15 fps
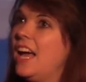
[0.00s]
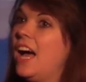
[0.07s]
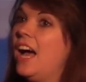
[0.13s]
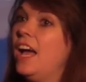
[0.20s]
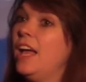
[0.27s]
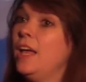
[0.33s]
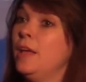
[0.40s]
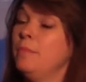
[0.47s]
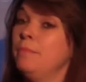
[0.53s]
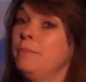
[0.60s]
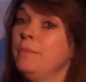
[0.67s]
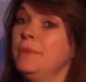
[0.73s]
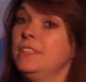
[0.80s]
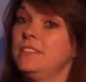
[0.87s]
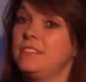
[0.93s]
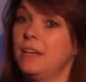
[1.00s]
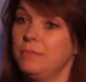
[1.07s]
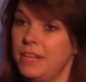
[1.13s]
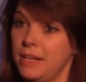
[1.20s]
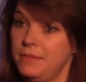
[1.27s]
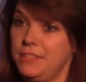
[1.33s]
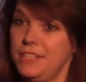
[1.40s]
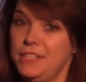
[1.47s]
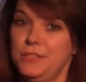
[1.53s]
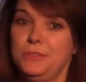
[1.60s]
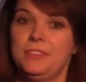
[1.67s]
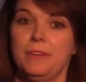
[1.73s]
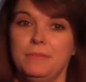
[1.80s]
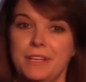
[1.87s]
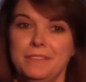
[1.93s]
Um, sometimes they do,
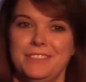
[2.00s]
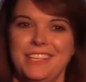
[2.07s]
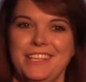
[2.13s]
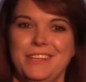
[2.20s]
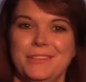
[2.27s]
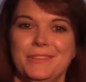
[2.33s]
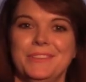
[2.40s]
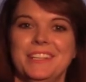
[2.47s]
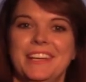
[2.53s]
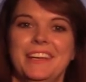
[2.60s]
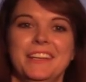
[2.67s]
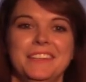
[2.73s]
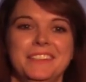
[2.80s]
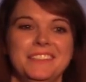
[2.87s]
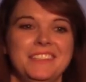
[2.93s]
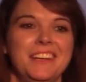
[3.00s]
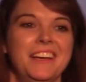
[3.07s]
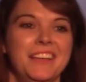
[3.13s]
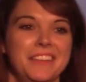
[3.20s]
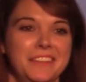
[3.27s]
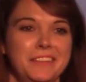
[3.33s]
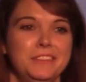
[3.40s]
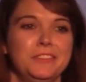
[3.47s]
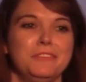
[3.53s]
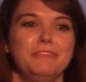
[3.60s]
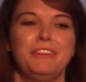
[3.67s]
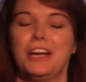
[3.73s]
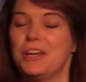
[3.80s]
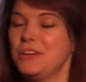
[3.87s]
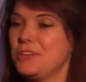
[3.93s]
sometimes they don't. And uh, it's a
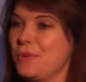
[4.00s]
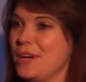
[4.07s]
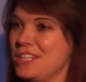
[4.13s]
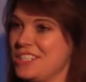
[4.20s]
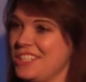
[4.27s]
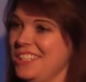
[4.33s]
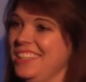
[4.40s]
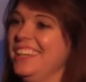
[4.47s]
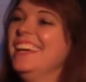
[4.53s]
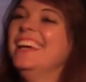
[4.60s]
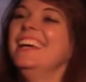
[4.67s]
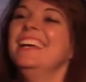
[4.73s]
very good question.